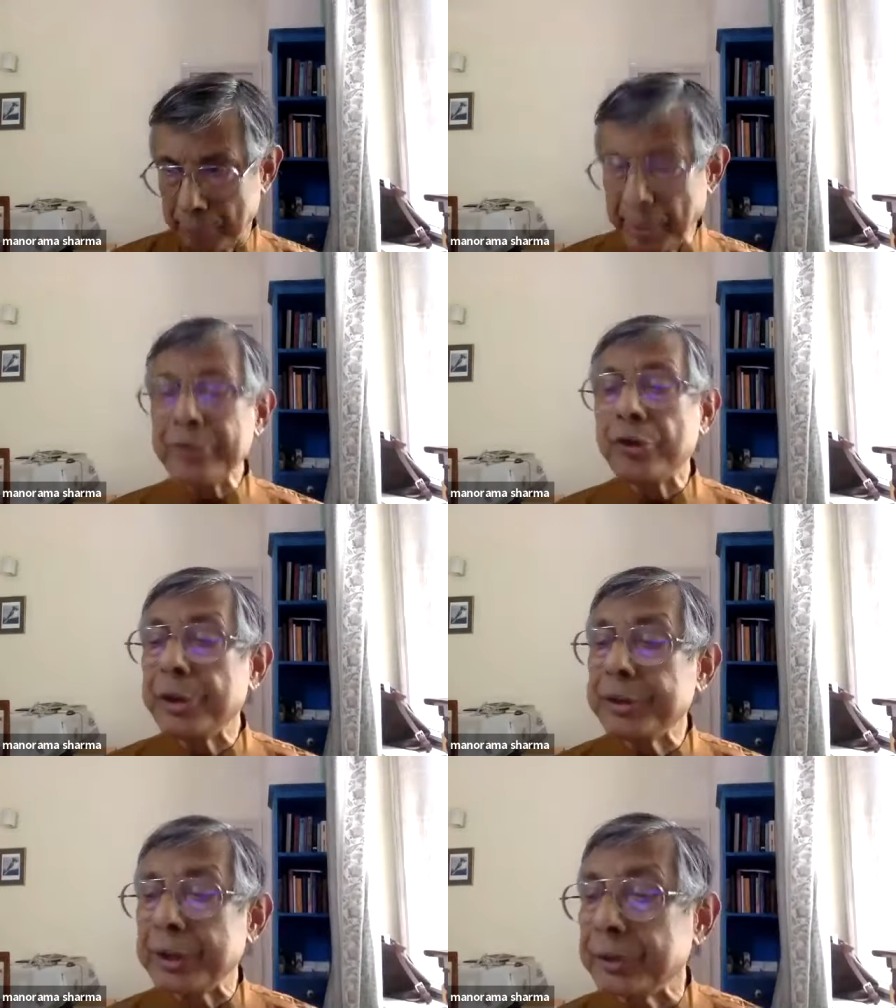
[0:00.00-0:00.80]

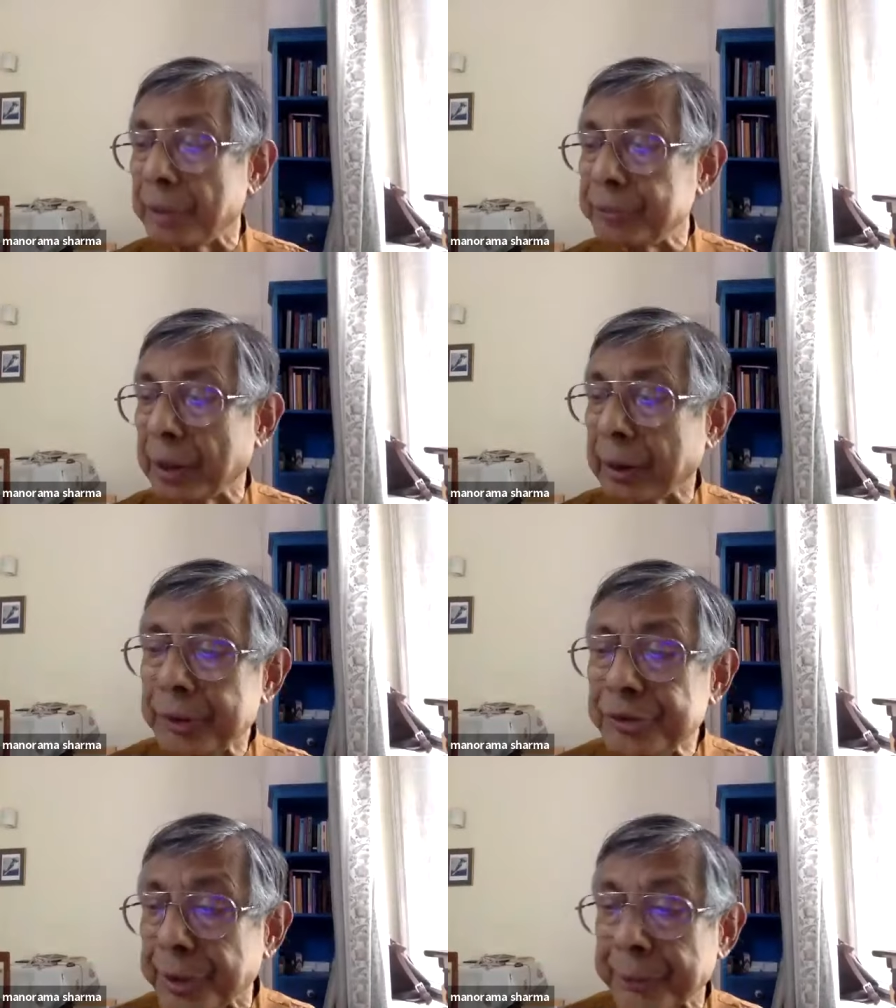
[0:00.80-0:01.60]
minorities of the
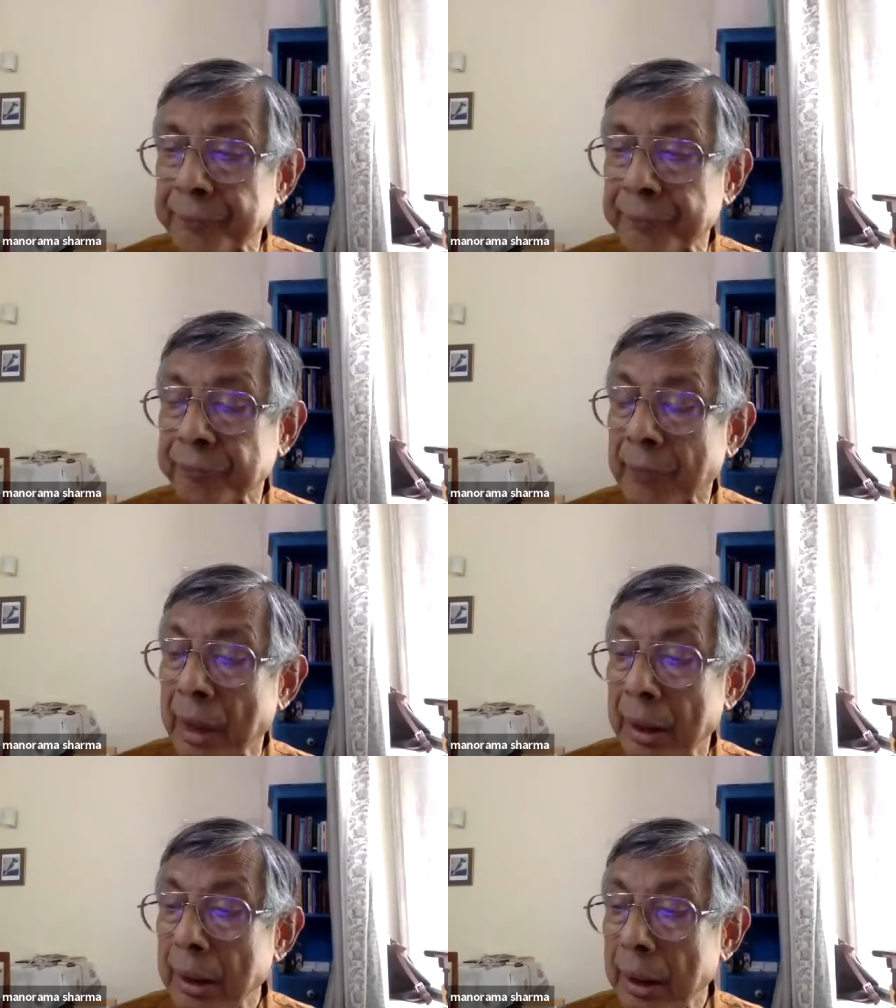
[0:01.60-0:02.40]
country.
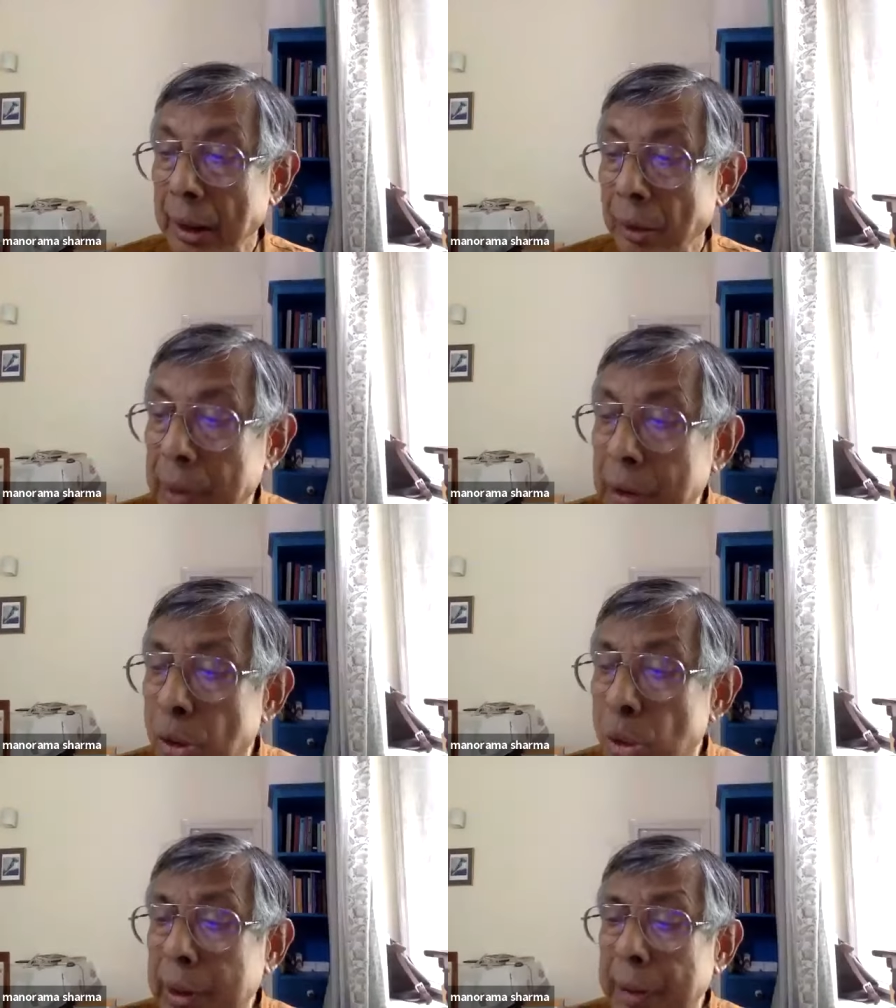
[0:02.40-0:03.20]
When you
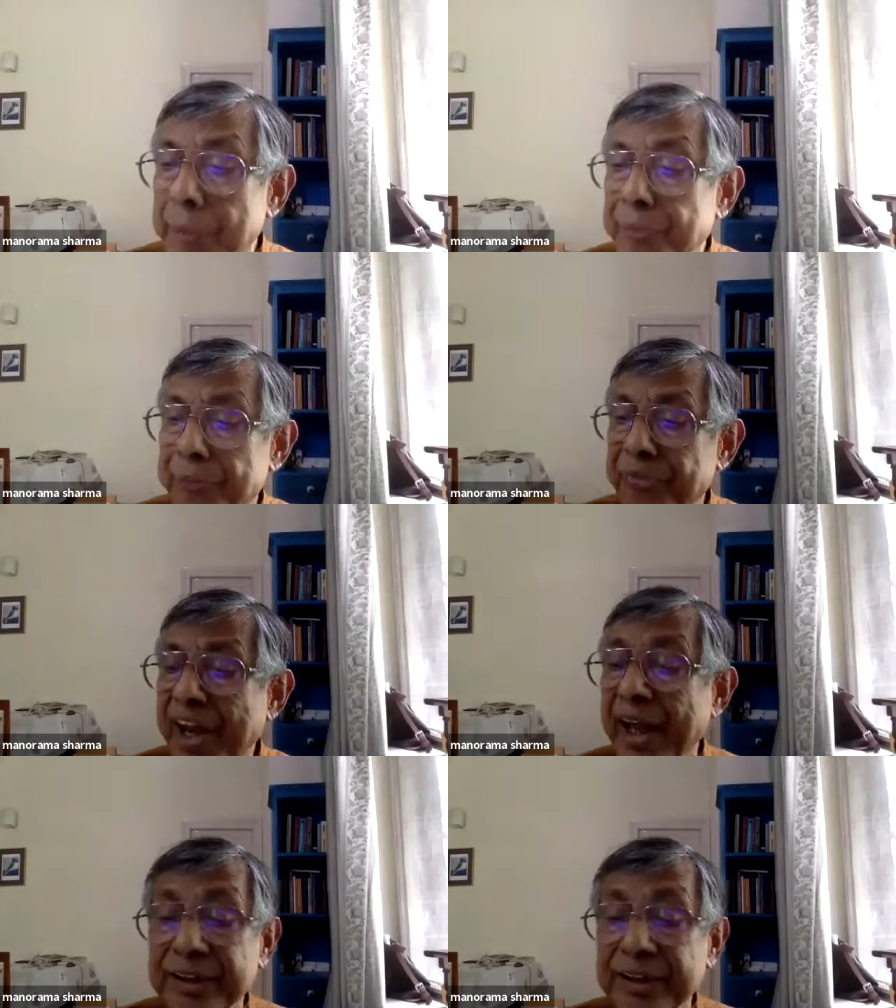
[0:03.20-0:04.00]
look at the
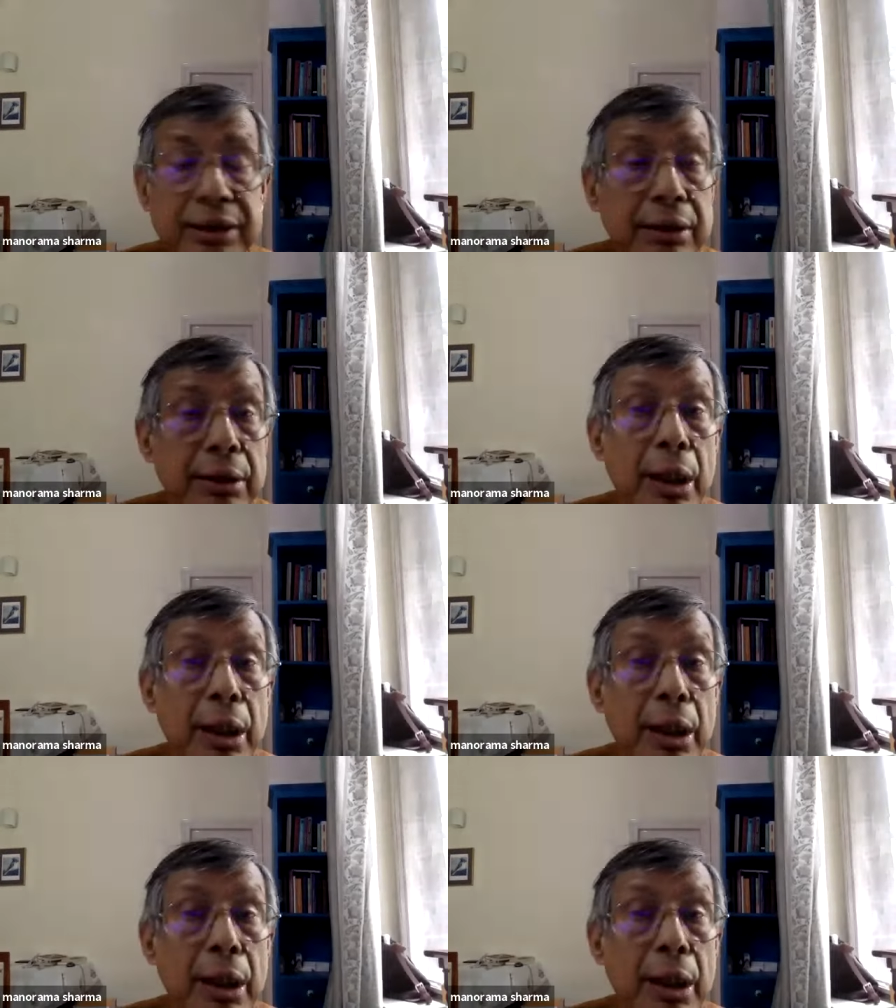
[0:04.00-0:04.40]
facts,